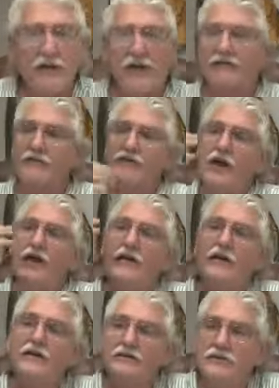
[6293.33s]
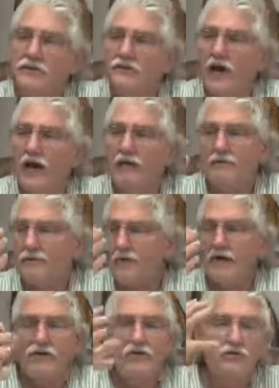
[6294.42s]
And the thing is, is that
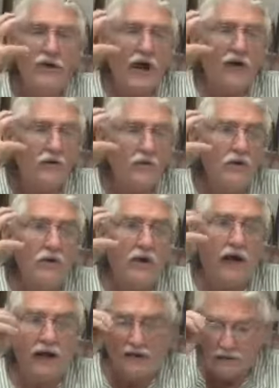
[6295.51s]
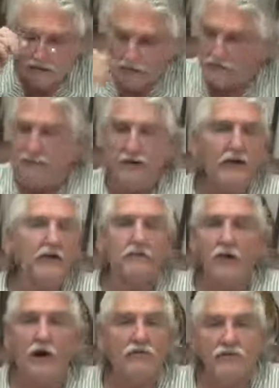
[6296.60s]
you've got to realize just being a
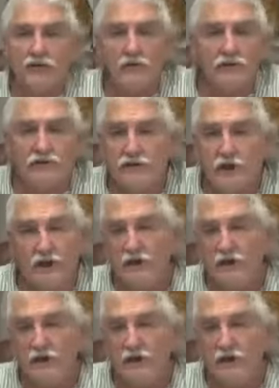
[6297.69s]
raw foodist,